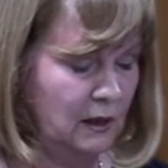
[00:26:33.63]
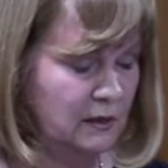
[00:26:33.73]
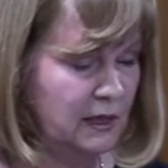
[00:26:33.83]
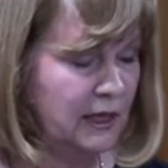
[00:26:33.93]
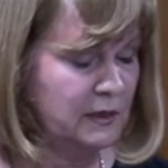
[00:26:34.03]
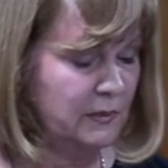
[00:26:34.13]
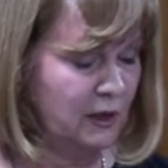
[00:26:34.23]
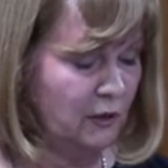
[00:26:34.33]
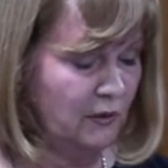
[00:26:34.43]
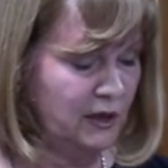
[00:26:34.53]
To
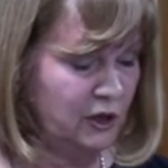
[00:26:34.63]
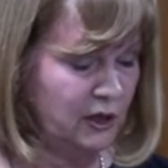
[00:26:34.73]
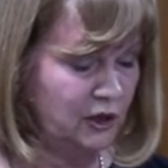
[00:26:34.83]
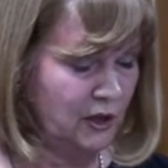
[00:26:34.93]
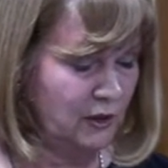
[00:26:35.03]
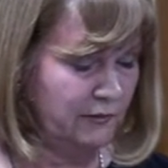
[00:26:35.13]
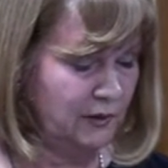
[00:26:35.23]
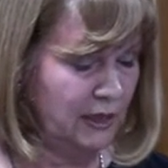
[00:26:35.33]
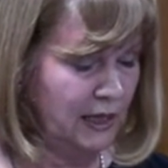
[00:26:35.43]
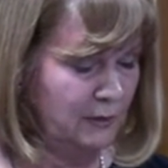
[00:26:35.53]
Yasmin Qureshi, Chair of
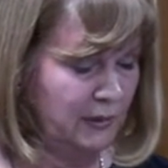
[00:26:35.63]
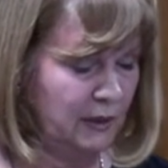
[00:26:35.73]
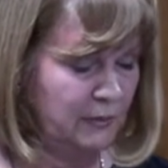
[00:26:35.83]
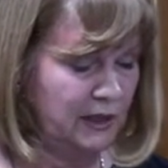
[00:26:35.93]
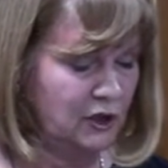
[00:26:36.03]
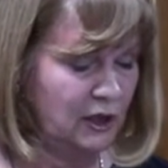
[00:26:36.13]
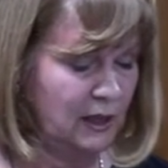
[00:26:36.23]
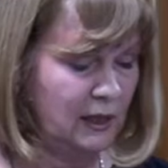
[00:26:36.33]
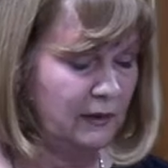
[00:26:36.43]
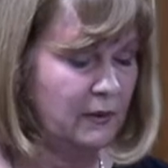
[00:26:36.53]
the
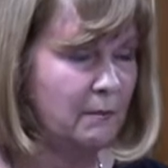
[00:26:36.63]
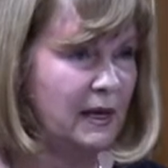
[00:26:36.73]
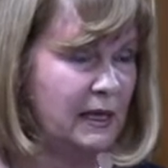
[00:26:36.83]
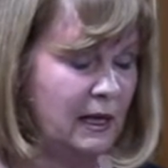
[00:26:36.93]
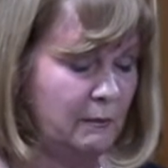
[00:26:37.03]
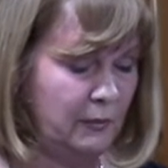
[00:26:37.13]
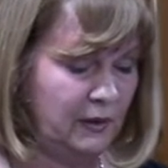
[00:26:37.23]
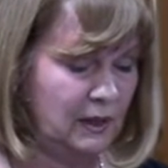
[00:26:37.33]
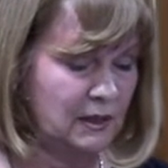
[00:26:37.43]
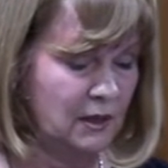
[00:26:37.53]
APPG, and the many
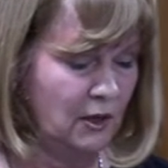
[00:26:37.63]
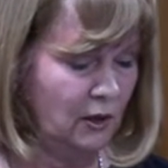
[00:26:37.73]
MPs